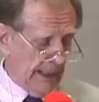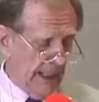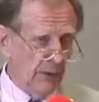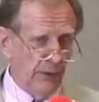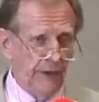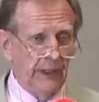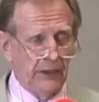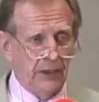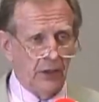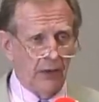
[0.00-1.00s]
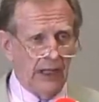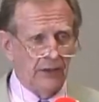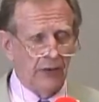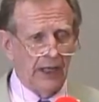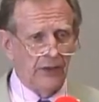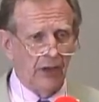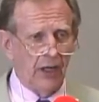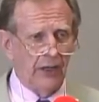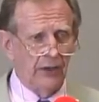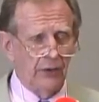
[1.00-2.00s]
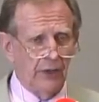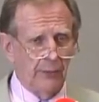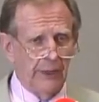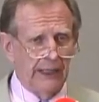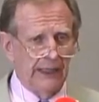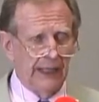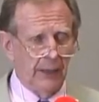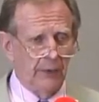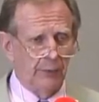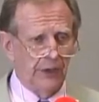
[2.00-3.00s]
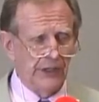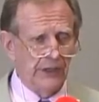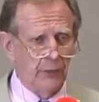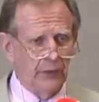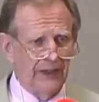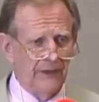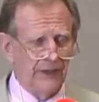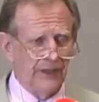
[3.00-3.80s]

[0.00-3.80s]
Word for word: I don't think so. I tried to argue that making Emma president of the Relief